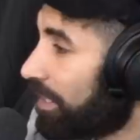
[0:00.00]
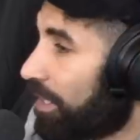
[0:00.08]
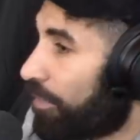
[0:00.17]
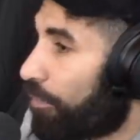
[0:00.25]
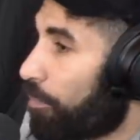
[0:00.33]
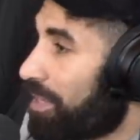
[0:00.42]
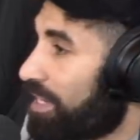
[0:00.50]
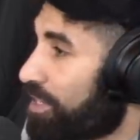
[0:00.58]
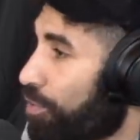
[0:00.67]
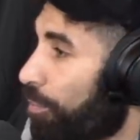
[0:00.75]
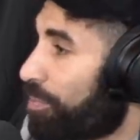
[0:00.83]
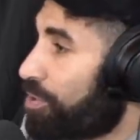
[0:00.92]
for me, it's an
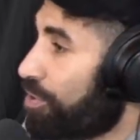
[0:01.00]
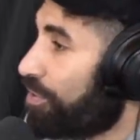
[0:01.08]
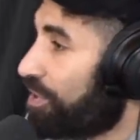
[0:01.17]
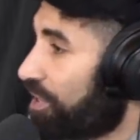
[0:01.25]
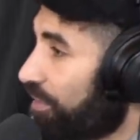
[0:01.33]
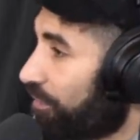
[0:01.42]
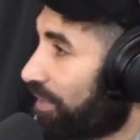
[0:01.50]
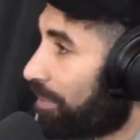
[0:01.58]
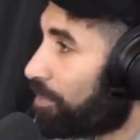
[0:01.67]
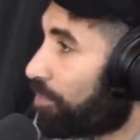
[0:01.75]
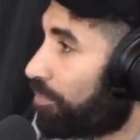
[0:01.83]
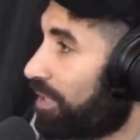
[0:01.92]
opportunity for them
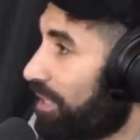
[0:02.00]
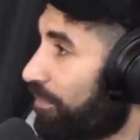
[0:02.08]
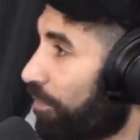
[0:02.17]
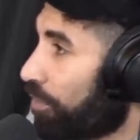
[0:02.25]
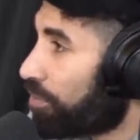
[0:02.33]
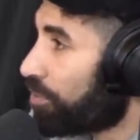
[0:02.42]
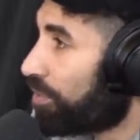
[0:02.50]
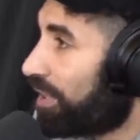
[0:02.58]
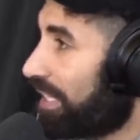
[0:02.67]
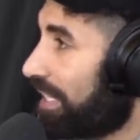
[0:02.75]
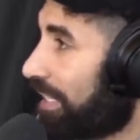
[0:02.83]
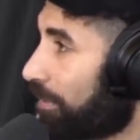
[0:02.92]
to really focus on the
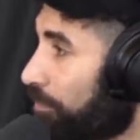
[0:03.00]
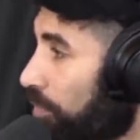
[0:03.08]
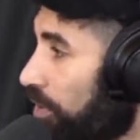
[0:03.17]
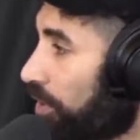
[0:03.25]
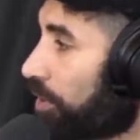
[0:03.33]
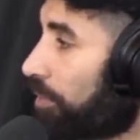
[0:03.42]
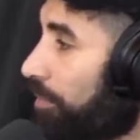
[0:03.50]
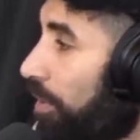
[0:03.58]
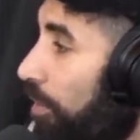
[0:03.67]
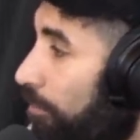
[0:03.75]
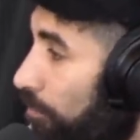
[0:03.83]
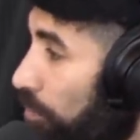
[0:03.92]
league and work on
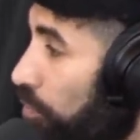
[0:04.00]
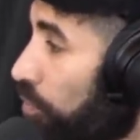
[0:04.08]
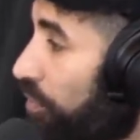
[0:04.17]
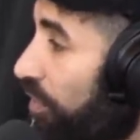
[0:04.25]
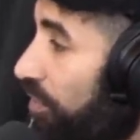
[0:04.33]
more